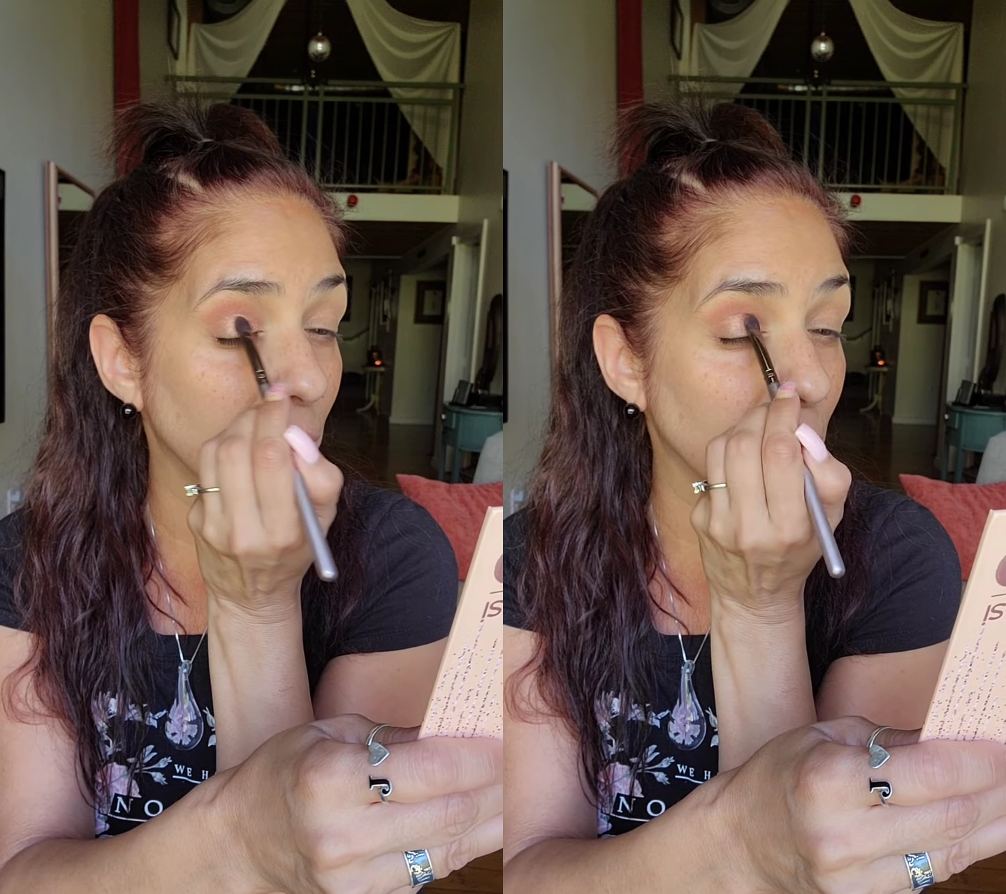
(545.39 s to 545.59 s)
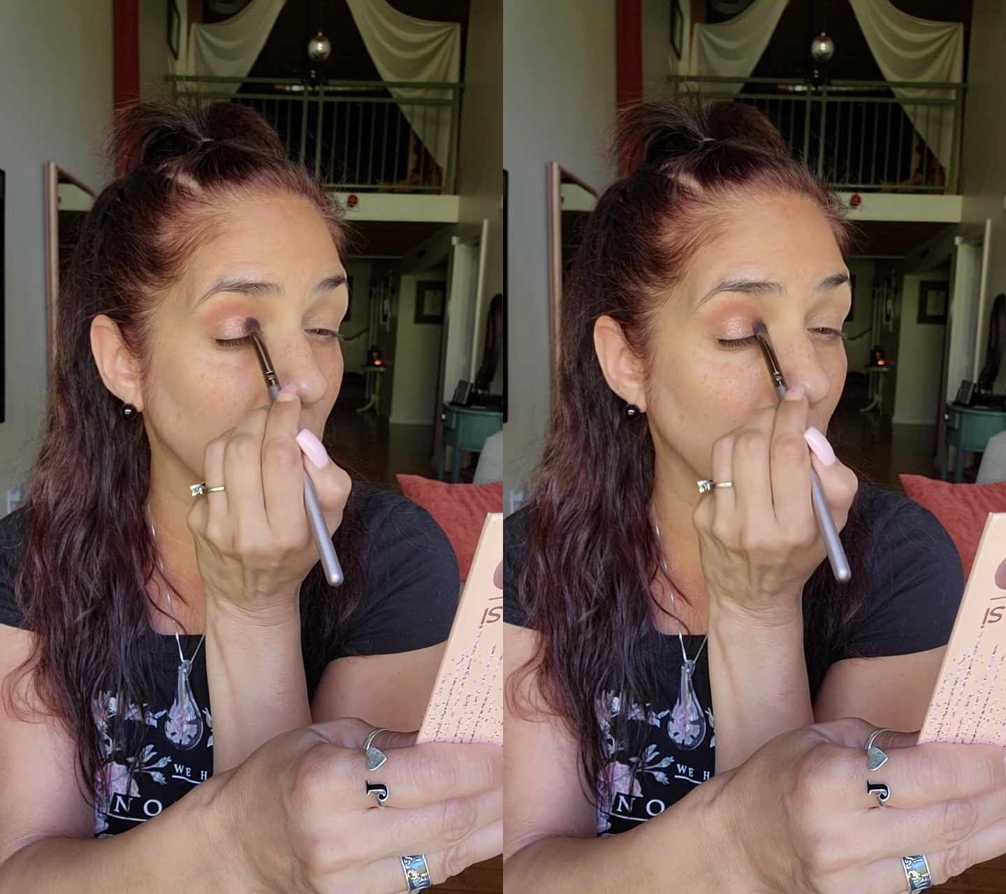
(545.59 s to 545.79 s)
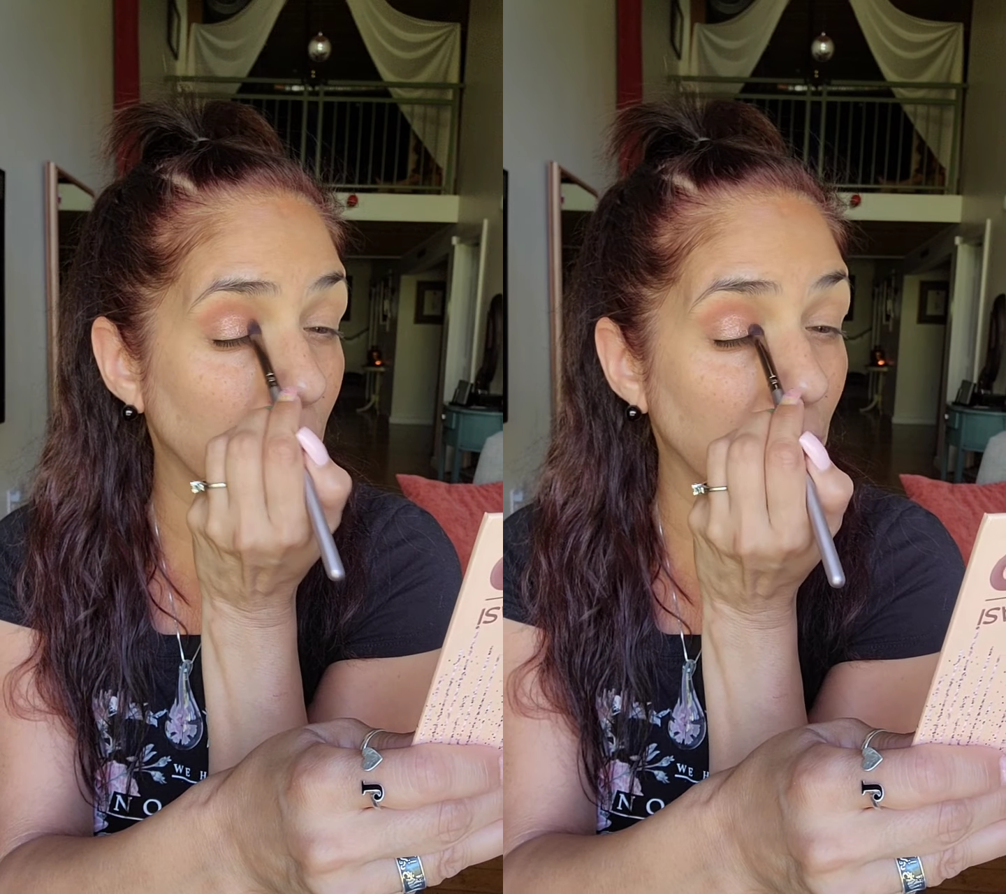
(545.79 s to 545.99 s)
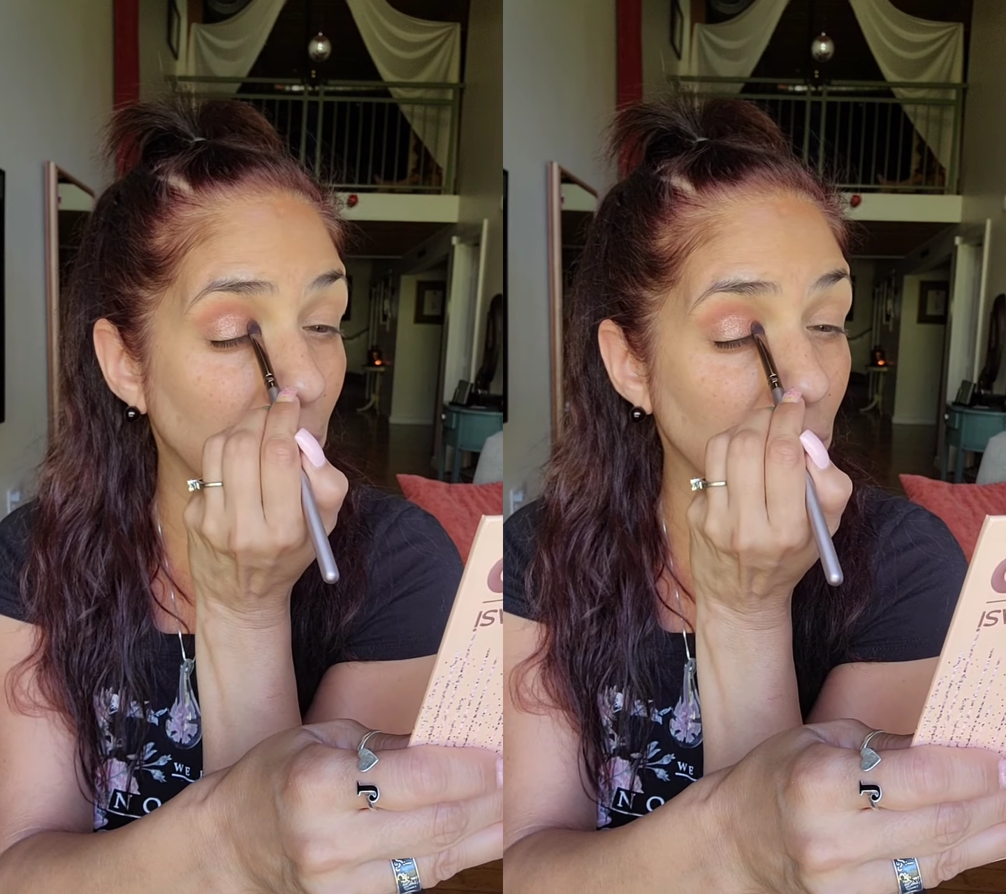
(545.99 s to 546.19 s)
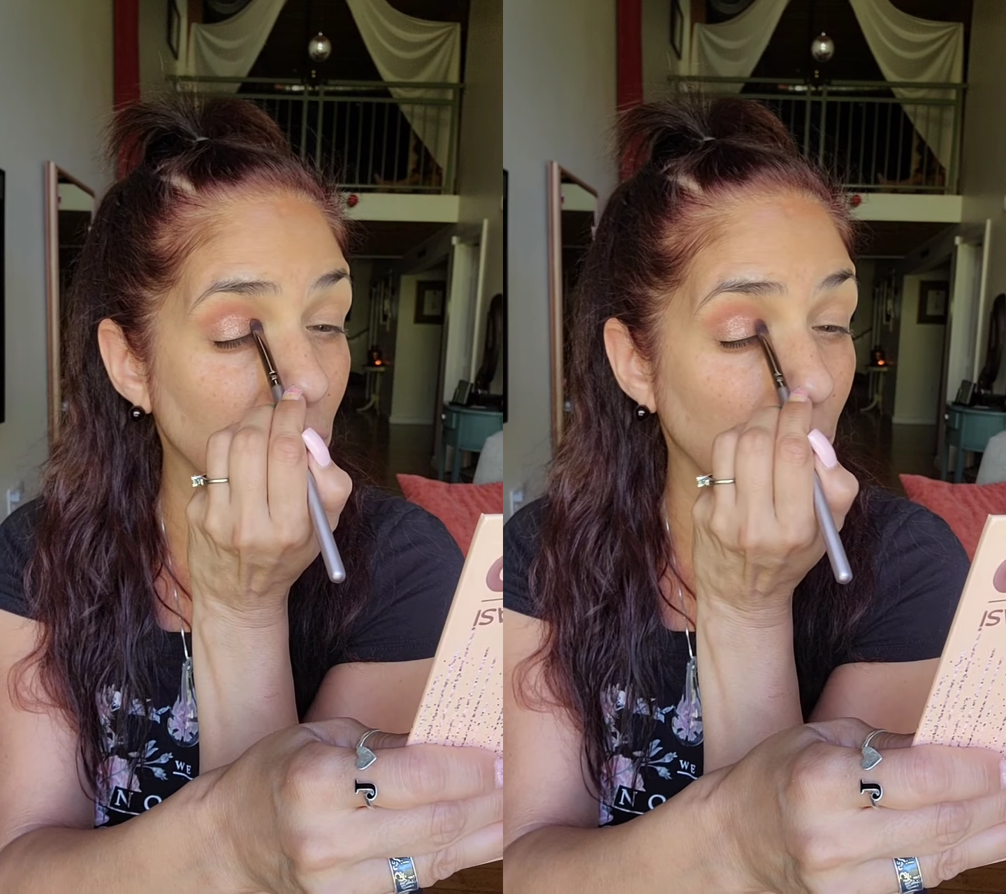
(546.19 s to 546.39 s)
it's a real
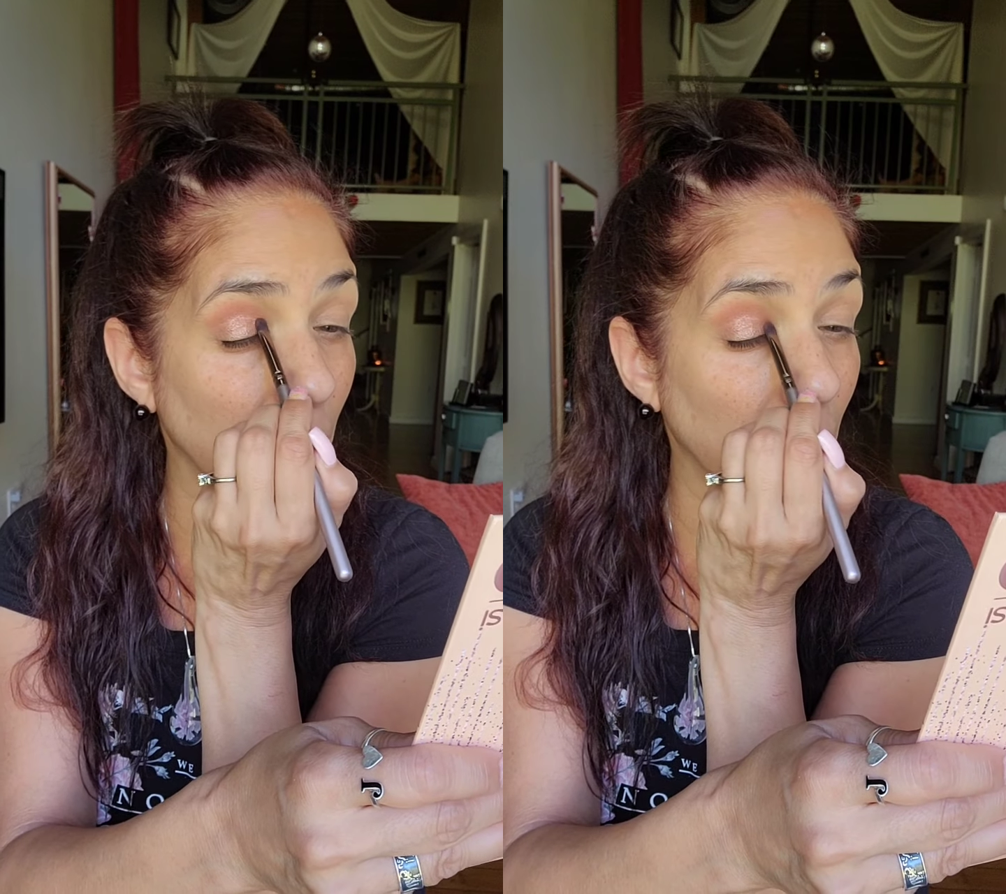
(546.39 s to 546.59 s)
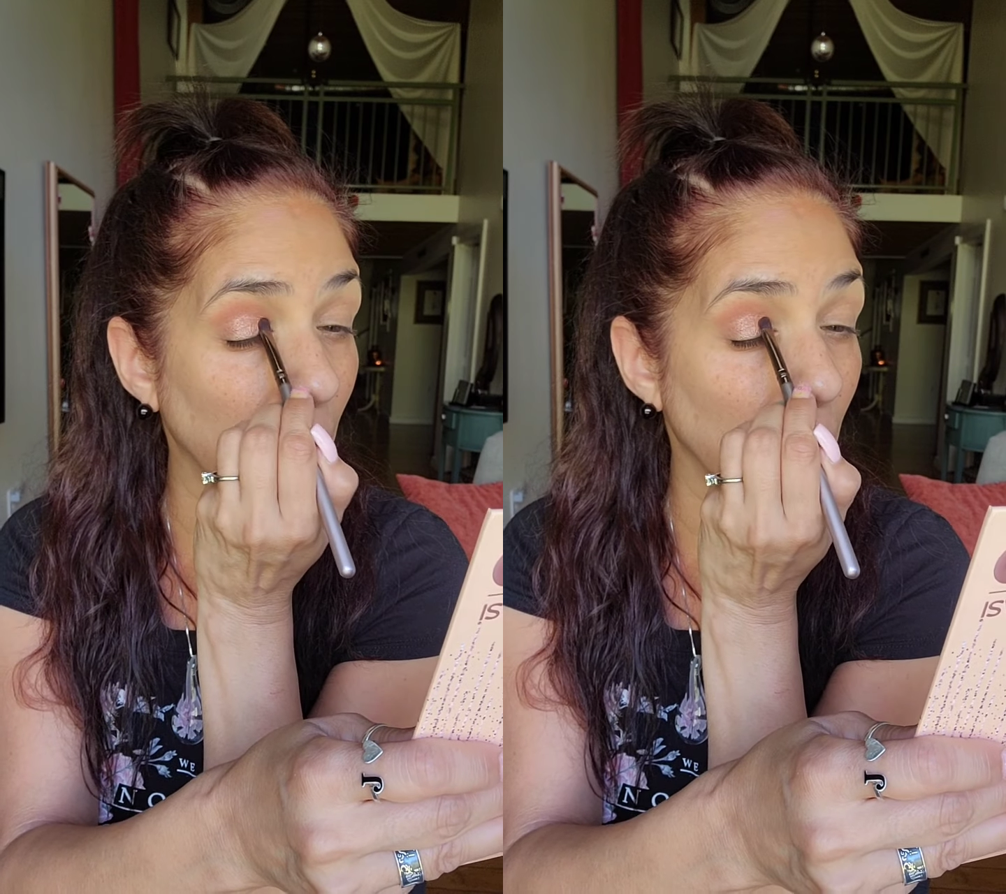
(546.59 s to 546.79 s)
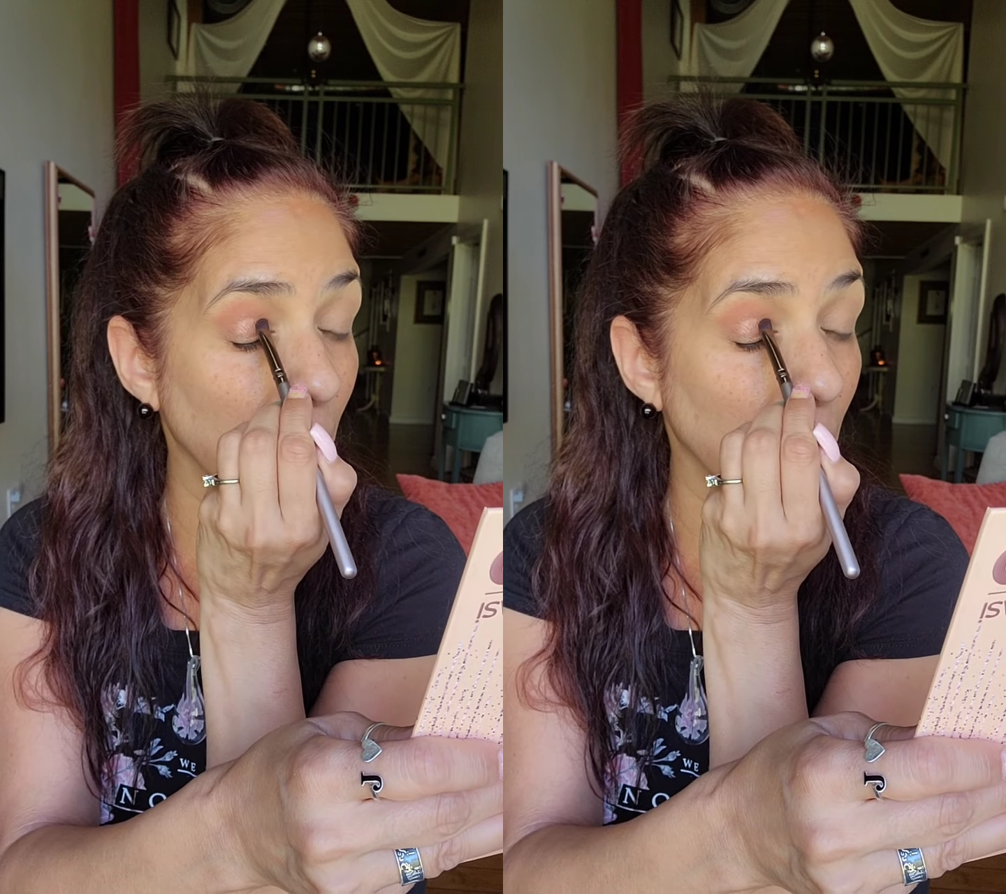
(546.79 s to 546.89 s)
pretty shimmer.